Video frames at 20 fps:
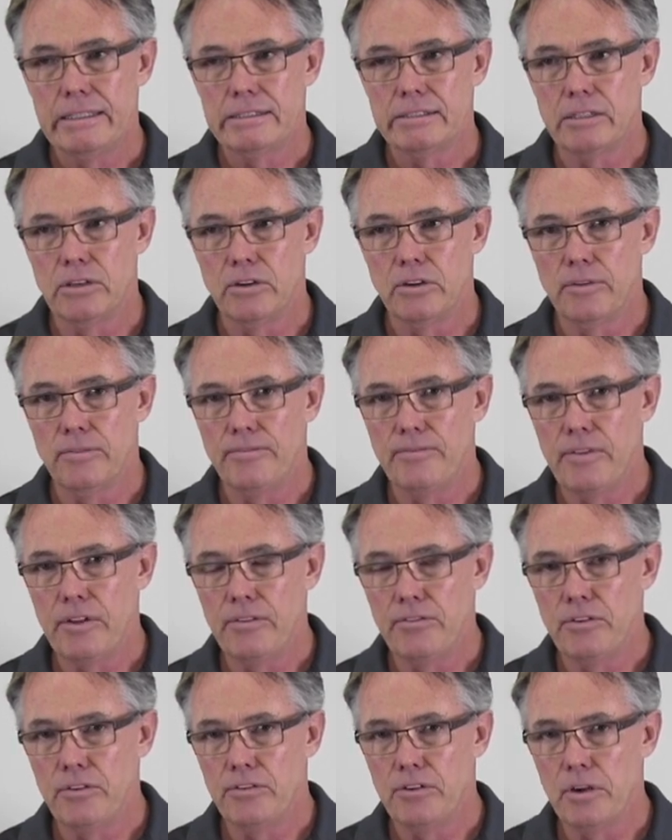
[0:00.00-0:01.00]
So
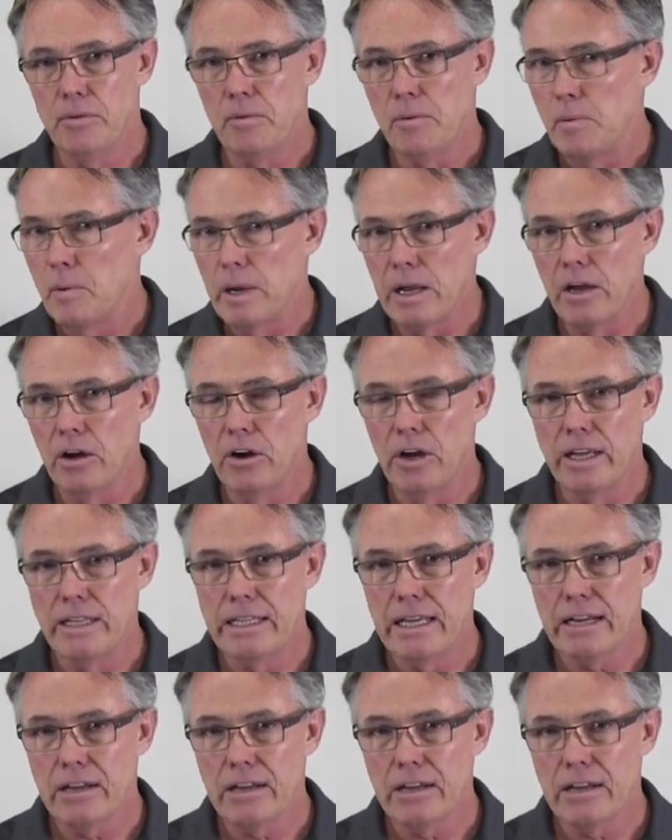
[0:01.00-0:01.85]
if you see where we're going,